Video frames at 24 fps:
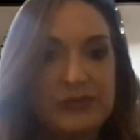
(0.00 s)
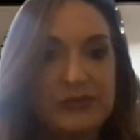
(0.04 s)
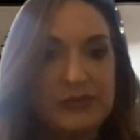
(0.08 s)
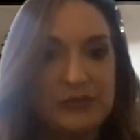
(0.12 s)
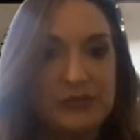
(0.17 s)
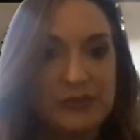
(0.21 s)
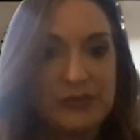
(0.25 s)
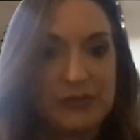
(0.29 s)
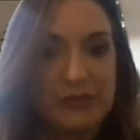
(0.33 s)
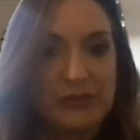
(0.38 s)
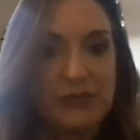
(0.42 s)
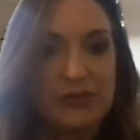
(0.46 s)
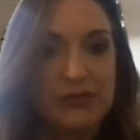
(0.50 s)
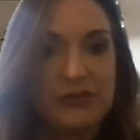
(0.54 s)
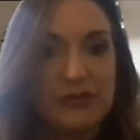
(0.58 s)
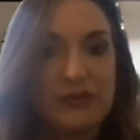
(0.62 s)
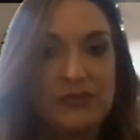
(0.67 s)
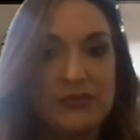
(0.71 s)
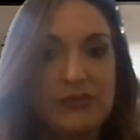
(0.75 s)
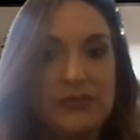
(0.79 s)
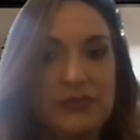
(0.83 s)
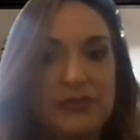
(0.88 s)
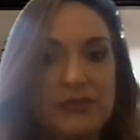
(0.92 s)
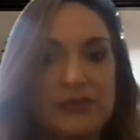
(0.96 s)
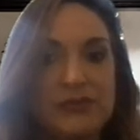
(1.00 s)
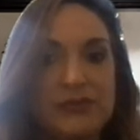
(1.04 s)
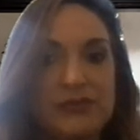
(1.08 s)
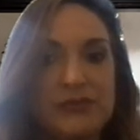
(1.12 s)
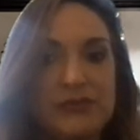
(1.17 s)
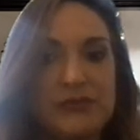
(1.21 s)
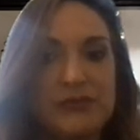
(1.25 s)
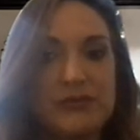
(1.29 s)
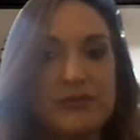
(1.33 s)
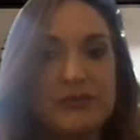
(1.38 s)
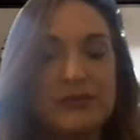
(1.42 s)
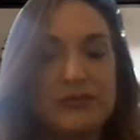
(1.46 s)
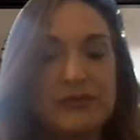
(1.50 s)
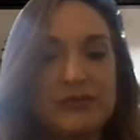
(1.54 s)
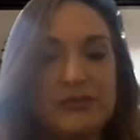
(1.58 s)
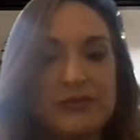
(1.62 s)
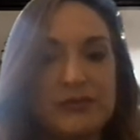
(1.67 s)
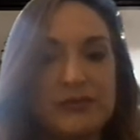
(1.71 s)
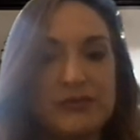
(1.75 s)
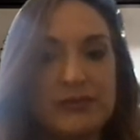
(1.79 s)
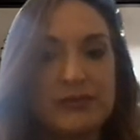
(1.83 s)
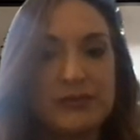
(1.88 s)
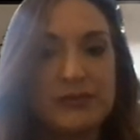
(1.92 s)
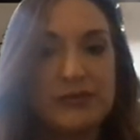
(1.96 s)

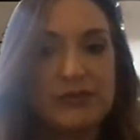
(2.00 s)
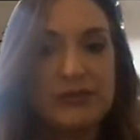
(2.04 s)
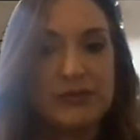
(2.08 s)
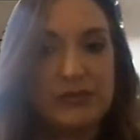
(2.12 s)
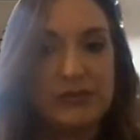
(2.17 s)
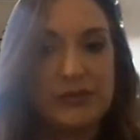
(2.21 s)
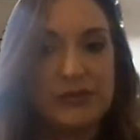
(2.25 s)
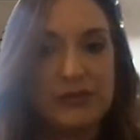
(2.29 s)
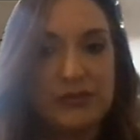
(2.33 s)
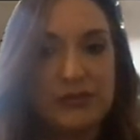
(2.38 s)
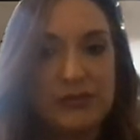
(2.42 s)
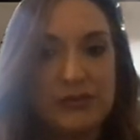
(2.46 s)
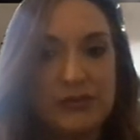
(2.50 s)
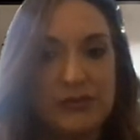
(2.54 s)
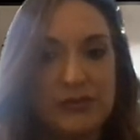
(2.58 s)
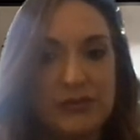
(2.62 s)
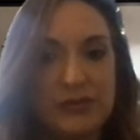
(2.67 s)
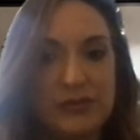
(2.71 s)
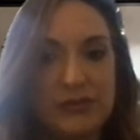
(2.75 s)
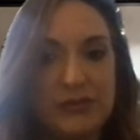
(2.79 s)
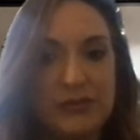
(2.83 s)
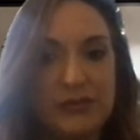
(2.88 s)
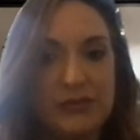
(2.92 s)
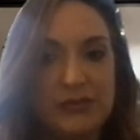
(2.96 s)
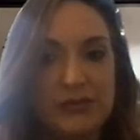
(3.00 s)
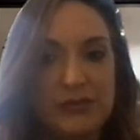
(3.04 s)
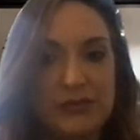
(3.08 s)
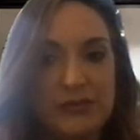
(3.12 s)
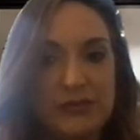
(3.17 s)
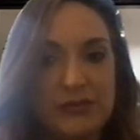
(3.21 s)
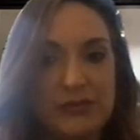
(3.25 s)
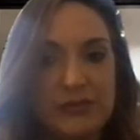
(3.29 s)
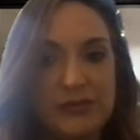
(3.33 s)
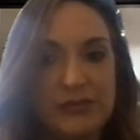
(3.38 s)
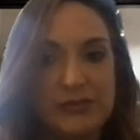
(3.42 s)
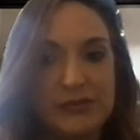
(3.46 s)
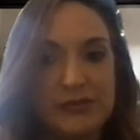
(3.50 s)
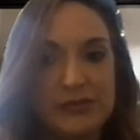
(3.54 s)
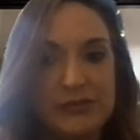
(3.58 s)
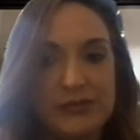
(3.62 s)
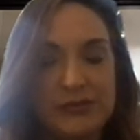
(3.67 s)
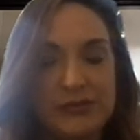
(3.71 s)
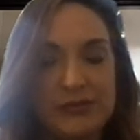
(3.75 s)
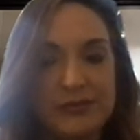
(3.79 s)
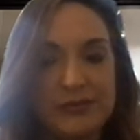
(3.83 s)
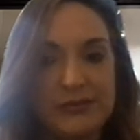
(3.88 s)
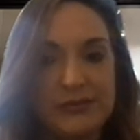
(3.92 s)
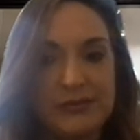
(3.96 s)

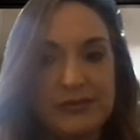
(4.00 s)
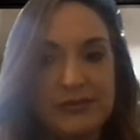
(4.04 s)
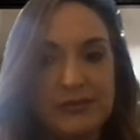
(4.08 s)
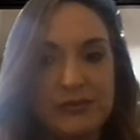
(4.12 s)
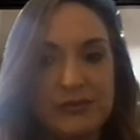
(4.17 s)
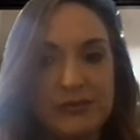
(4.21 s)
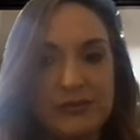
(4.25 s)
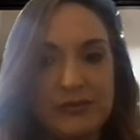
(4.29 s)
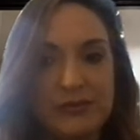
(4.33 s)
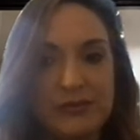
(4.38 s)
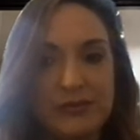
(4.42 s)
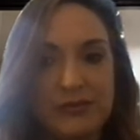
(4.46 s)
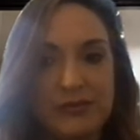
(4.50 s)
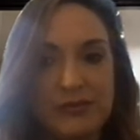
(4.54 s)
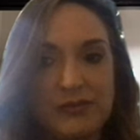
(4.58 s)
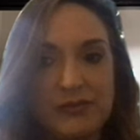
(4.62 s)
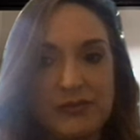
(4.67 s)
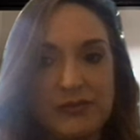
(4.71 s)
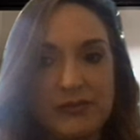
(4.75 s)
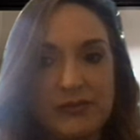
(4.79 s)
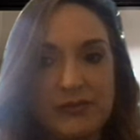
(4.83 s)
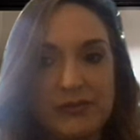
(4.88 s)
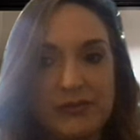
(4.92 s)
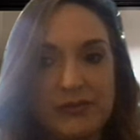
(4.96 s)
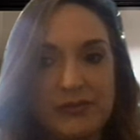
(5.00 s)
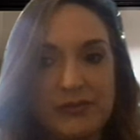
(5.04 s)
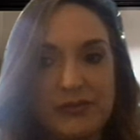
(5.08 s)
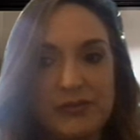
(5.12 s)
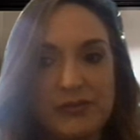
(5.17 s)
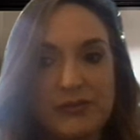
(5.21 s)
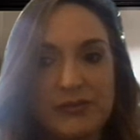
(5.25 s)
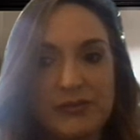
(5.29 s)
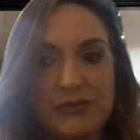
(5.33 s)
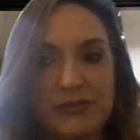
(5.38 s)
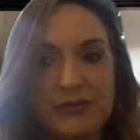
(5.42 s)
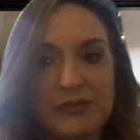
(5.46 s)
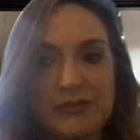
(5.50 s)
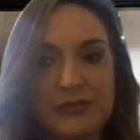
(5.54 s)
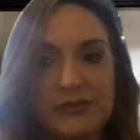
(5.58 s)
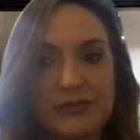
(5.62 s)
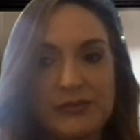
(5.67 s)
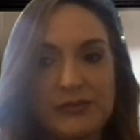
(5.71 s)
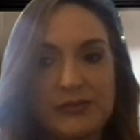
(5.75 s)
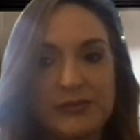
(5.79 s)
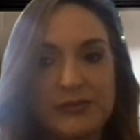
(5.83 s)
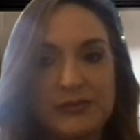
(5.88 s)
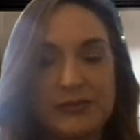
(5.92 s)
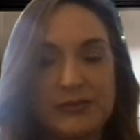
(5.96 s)

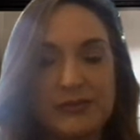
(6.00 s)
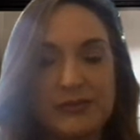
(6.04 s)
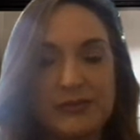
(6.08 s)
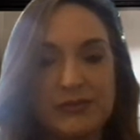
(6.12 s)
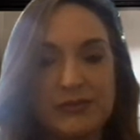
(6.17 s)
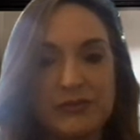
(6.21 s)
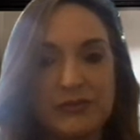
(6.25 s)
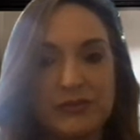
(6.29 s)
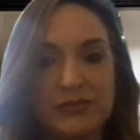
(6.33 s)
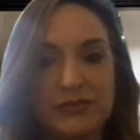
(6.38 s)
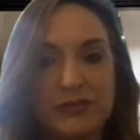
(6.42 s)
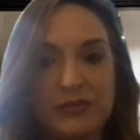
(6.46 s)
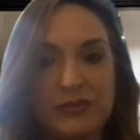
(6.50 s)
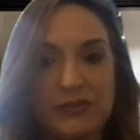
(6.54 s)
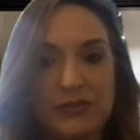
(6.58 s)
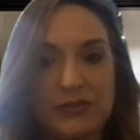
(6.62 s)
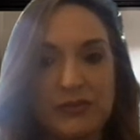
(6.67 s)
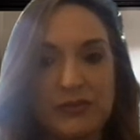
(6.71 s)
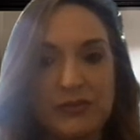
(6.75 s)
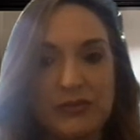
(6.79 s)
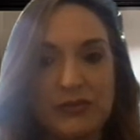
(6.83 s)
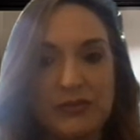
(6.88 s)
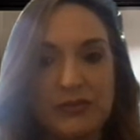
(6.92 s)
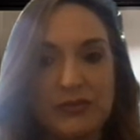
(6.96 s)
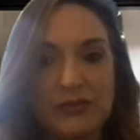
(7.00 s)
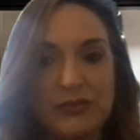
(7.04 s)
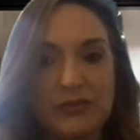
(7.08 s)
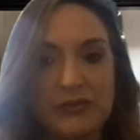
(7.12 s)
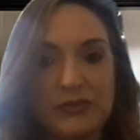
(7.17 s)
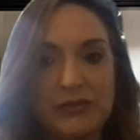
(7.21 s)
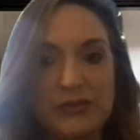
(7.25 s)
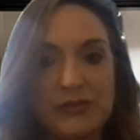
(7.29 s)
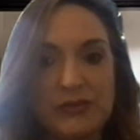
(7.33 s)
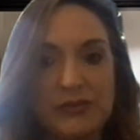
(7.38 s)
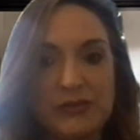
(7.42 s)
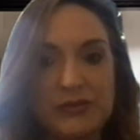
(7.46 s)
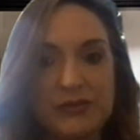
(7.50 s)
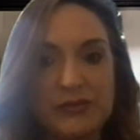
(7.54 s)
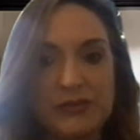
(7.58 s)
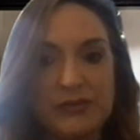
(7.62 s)
(not speaking)